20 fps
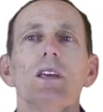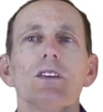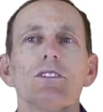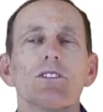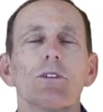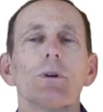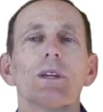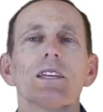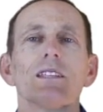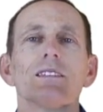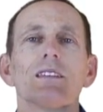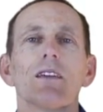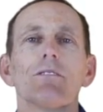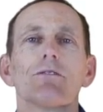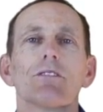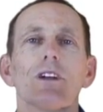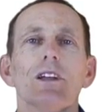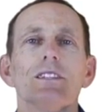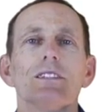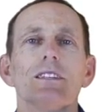So we can say,
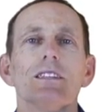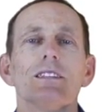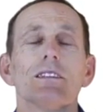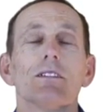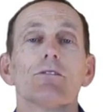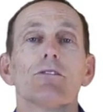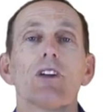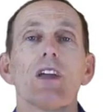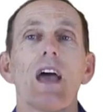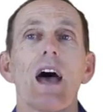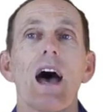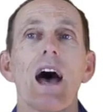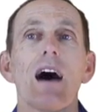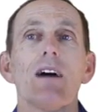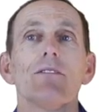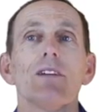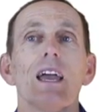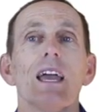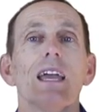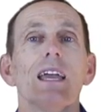for instance, if we
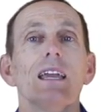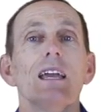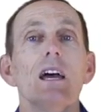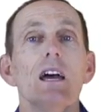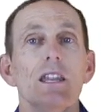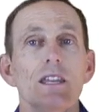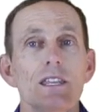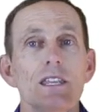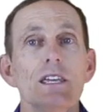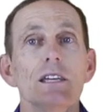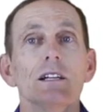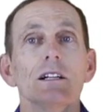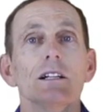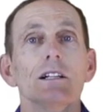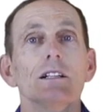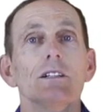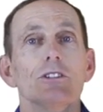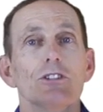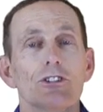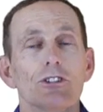have a
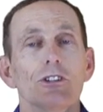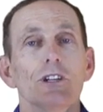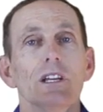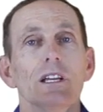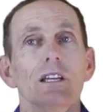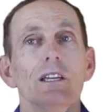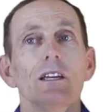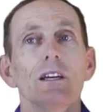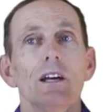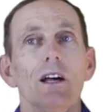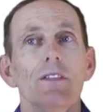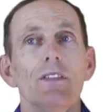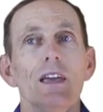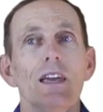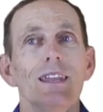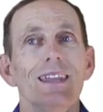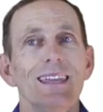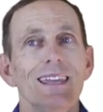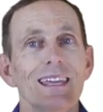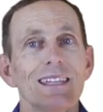nil tree,
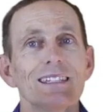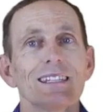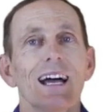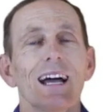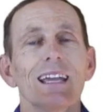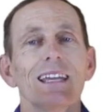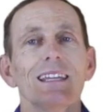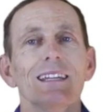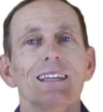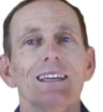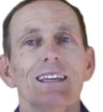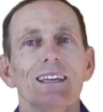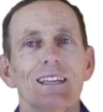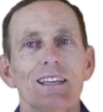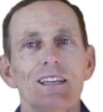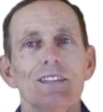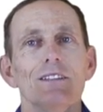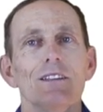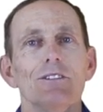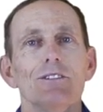then its height
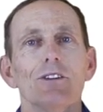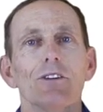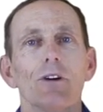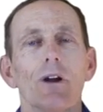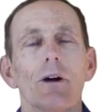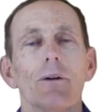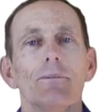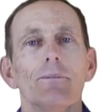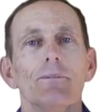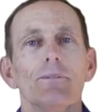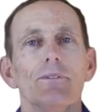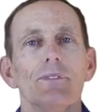is a 0.